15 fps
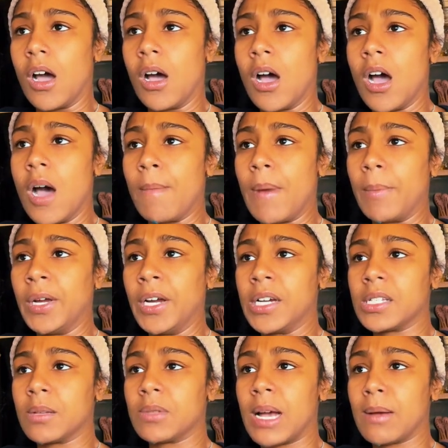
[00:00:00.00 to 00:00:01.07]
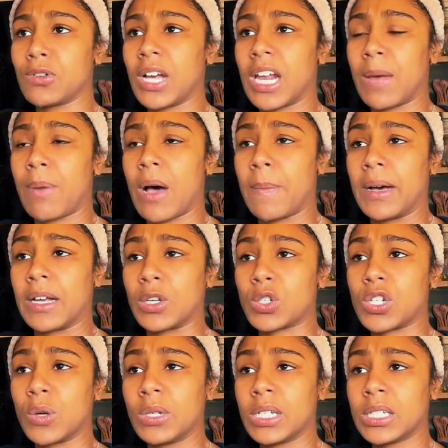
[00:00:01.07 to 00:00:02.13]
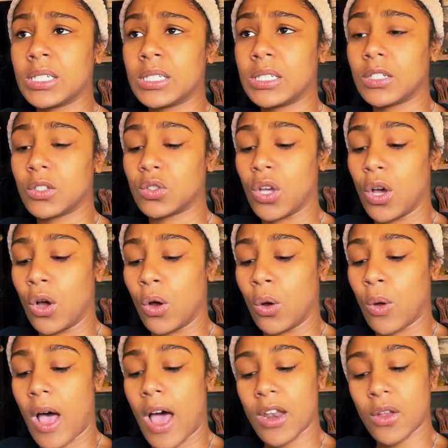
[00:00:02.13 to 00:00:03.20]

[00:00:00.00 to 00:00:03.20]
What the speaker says: I'm hearing sometimes you gotta pop out and show niggas. So